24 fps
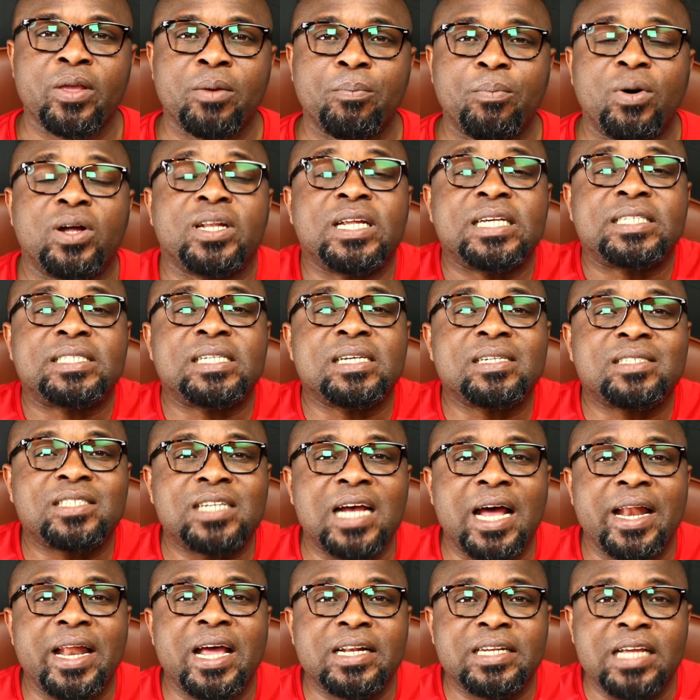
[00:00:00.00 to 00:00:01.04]
but they still
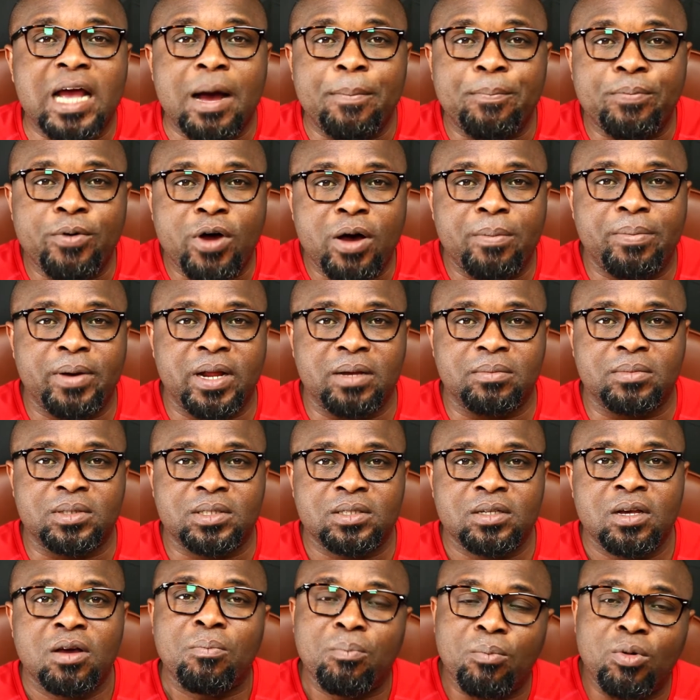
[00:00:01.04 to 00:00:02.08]
channel their
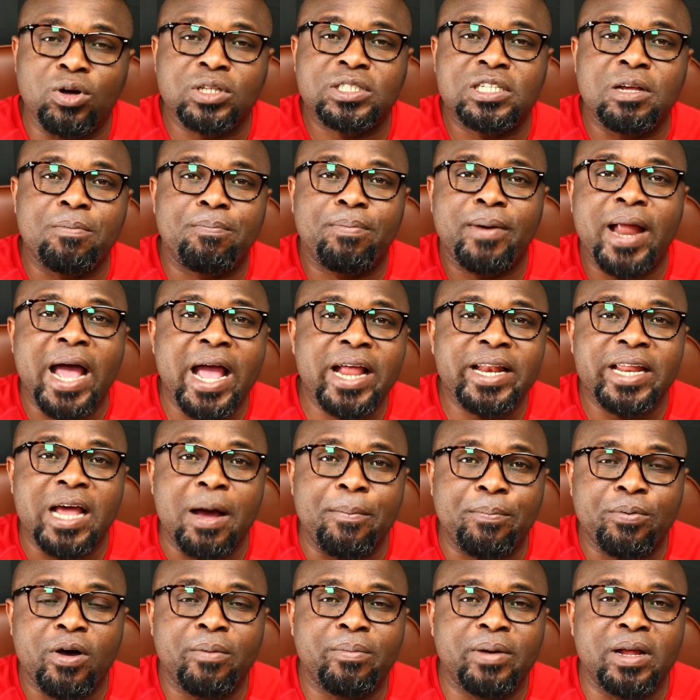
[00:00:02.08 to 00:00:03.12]
problems, multiply their
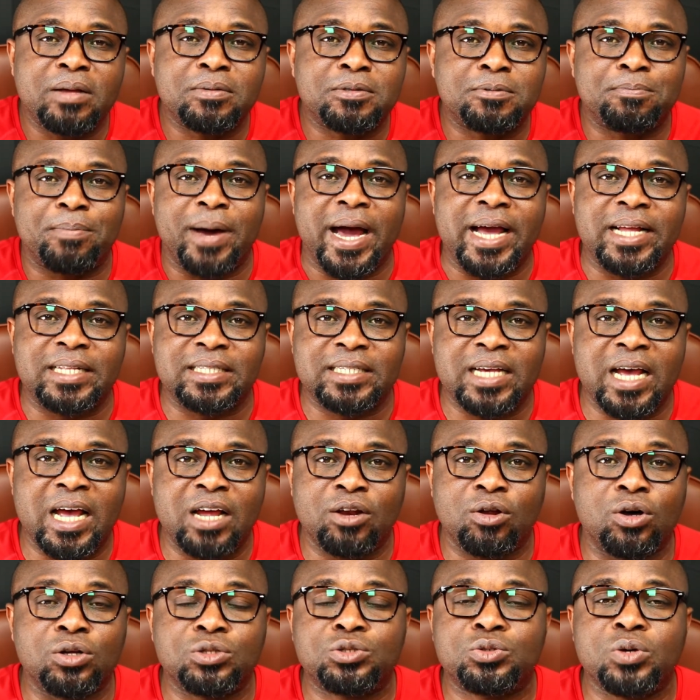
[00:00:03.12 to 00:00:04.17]
problems by
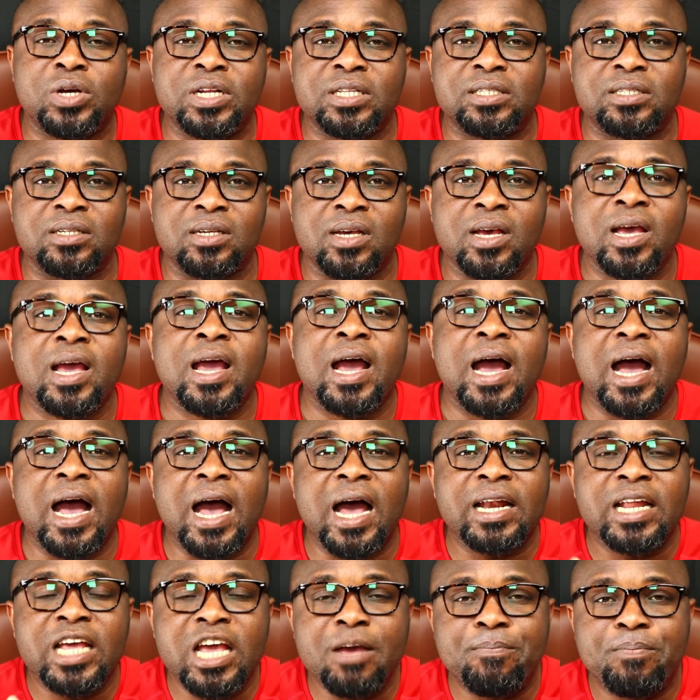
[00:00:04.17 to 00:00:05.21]
10 or 20
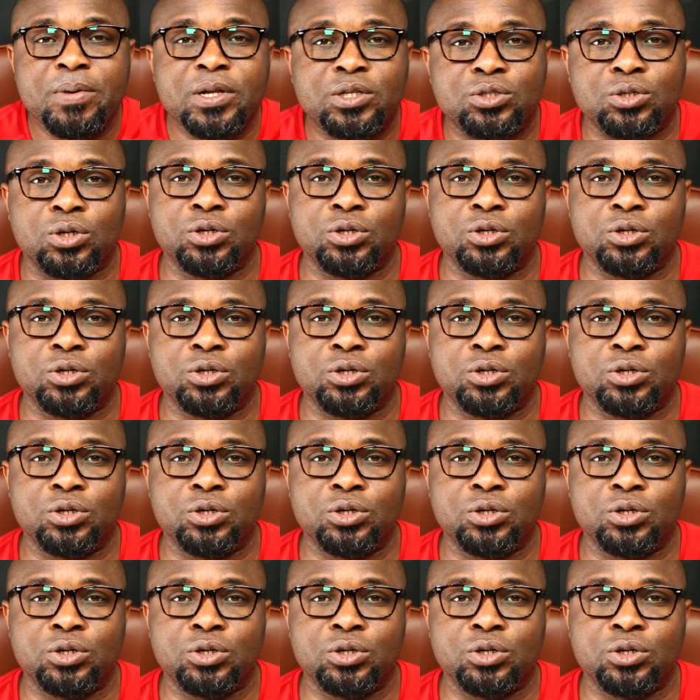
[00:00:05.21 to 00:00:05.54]
and heap it